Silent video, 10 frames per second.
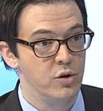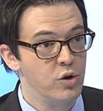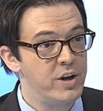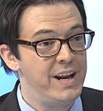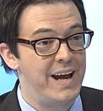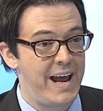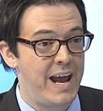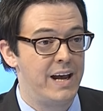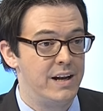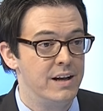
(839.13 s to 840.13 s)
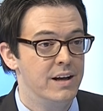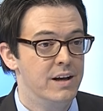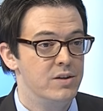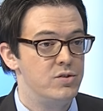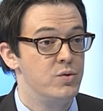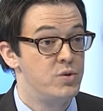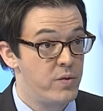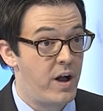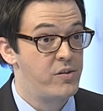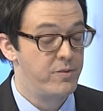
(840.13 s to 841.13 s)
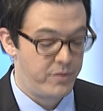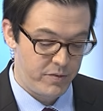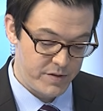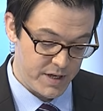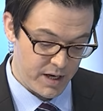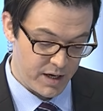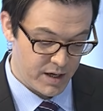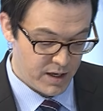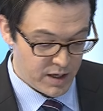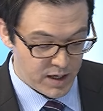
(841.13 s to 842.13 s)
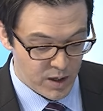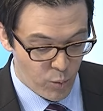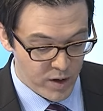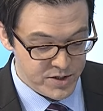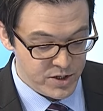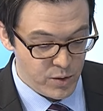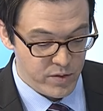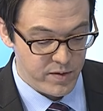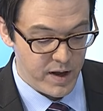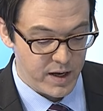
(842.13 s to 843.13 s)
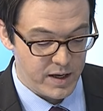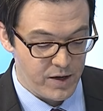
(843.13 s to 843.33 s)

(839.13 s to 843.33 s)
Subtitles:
Looking ahead to 2015, what do you think is